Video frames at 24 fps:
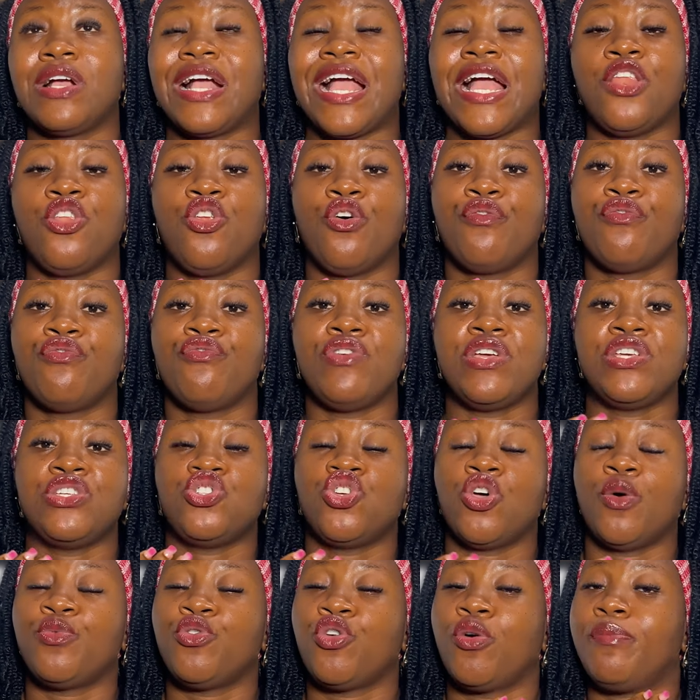kind of
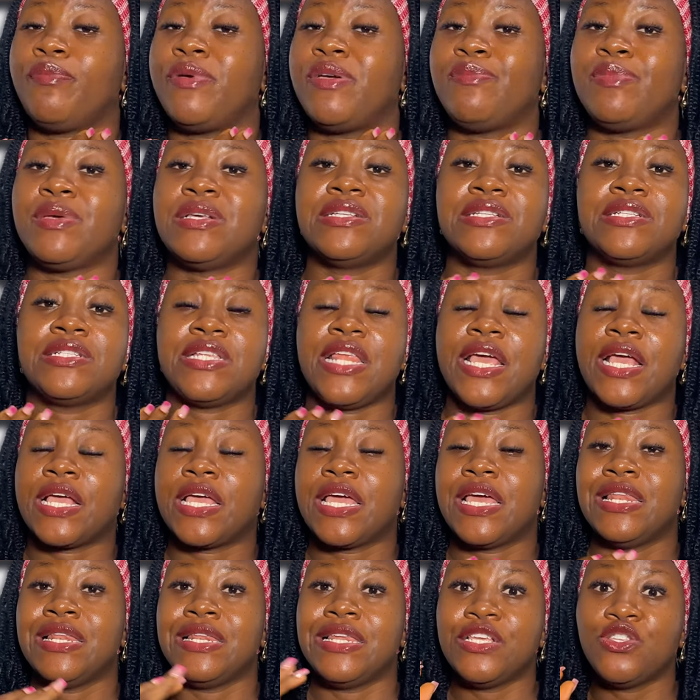raise up your baby's neck
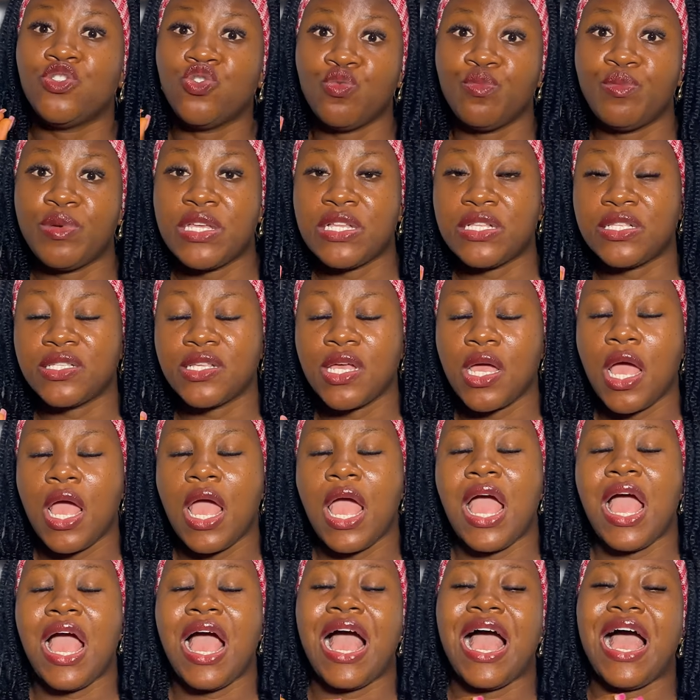a little bit,
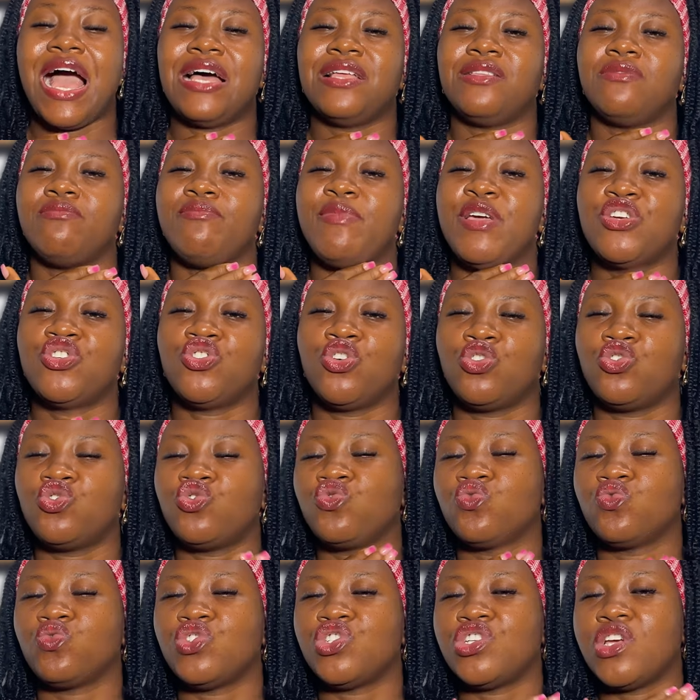and make sure
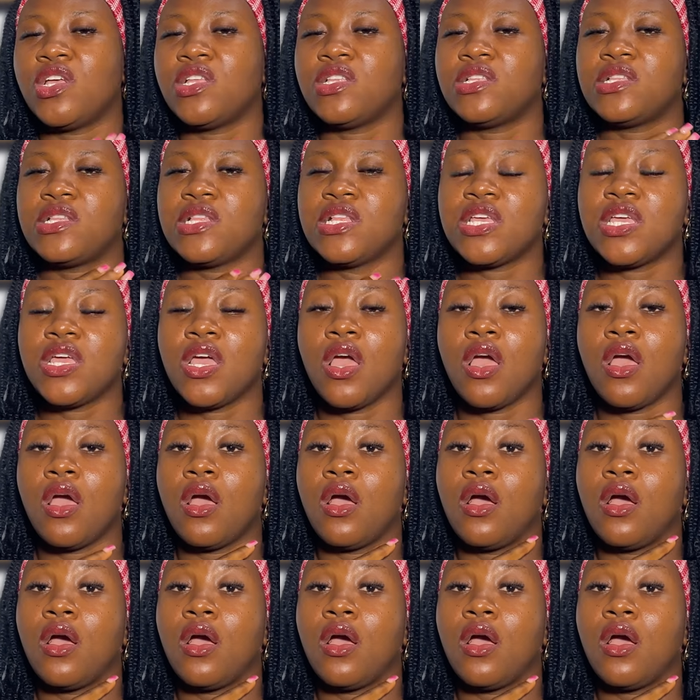to gently